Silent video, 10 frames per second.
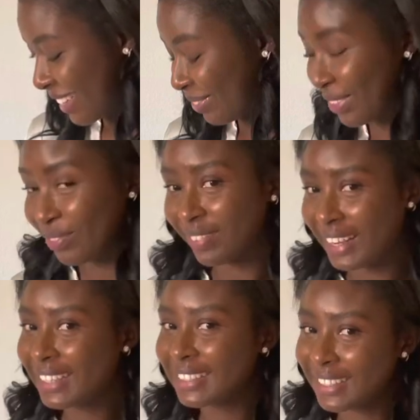
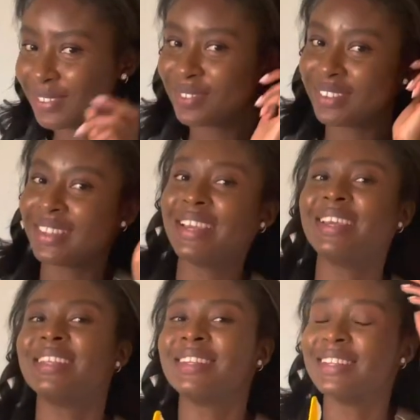reflective
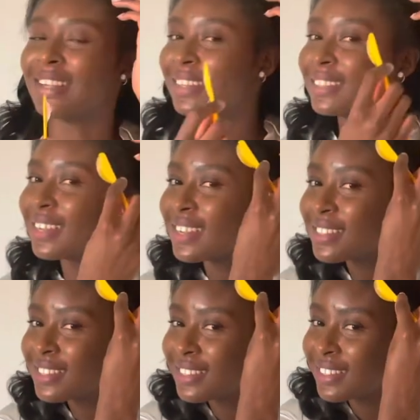thing that it does